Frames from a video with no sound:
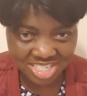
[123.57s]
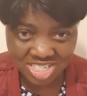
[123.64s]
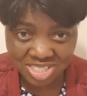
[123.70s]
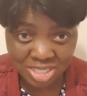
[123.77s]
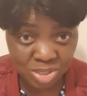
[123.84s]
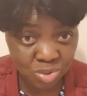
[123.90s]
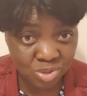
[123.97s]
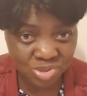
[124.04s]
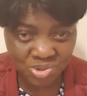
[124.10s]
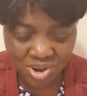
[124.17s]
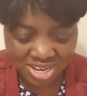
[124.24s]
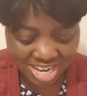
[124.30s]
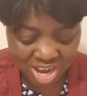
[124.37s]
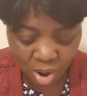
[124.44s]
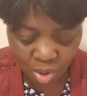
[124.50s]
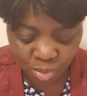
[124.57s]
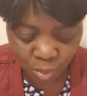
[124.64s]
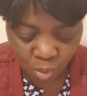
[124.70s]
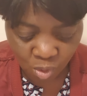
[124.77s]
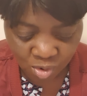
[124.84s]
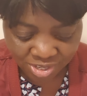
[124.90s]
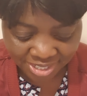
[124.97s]
Jesus was walking on
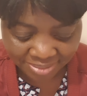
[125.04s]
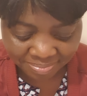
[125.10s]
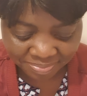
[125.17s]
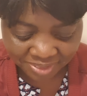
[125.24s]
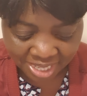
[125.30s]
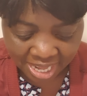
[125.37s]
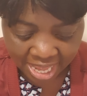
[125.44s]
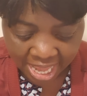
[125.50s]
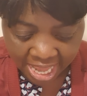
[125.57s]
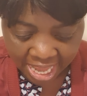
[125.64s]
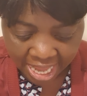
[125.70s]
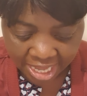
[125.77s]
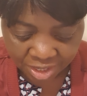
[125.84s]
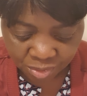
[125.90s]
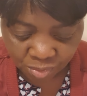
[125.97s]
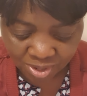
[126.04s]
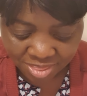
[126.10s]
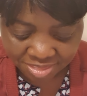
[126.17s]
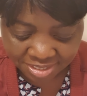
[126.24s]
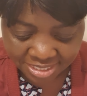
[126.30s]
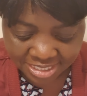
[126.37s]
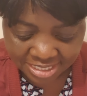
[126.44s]
water. And
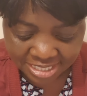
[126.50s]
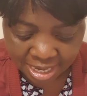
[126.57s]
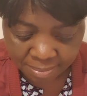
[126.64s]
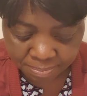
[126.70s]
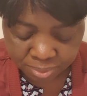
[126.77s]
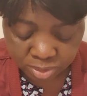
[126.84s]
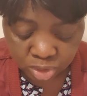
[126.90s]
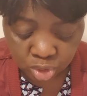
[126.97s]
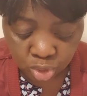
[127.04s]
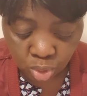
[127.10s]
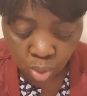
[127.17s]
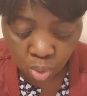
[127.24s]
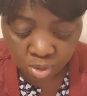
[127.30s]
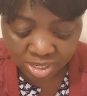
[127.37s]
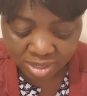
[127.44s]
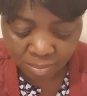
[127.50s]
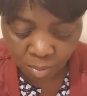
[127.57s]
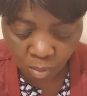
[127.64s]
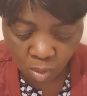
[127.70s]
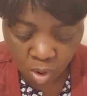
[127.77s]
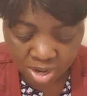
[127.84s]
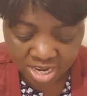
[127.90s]
when the disciples saw
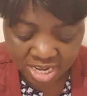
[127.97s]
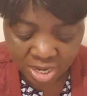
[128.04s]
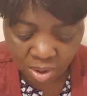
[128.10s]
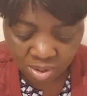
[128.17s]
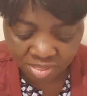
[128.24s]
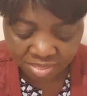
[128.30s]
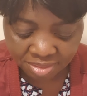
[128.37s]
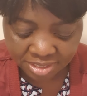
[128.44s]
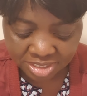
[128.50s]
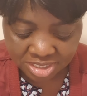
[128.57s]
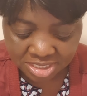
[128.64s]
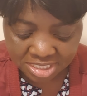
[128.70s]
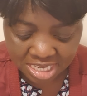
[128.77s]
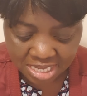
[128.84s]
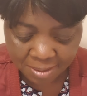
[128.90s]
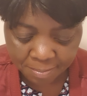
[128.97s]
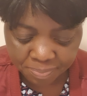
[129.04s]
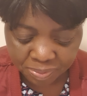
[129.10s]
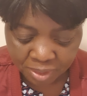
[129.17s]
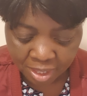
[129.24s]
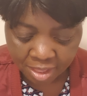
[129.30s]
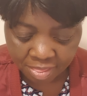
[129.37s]
him walking on the sea,
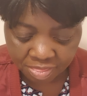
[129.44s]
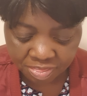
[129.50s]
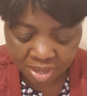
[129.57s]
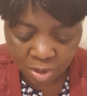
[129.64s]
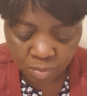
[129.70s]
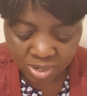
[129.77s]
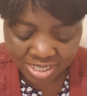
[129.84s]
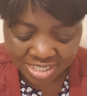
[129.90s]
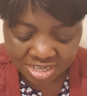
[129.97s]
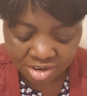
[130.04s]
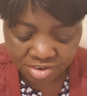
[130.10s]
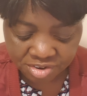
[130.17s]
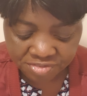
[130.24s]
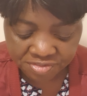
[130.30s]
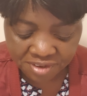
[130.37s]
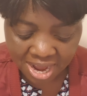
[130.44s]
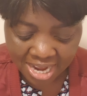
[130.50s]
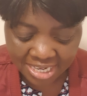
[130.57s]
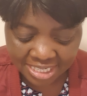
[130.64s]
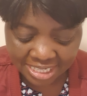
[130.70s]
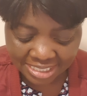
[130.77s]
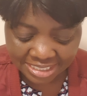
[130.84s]
they were
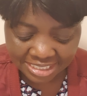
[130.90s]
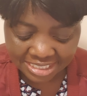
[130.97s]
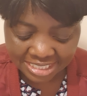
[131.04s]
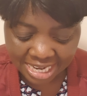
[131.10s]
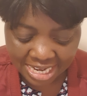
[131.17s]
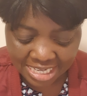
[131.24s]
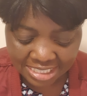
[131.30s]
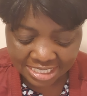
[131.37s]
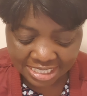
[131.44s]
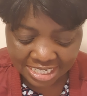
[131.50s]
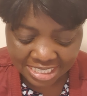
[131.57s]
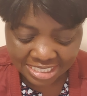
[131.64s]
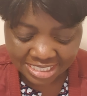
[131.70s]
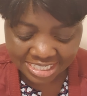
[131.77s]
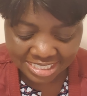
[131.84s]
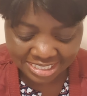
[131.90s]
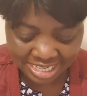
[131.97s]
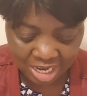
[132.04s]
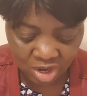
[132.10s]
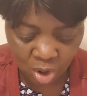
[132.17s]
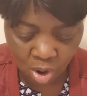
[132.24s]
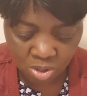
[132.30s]
terrified and said, It is
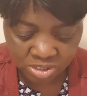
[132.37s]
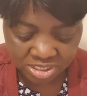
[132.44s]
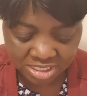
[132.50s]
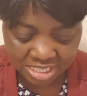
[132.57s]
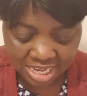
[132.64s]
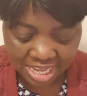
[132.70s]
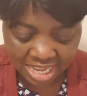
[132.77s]
a ghost.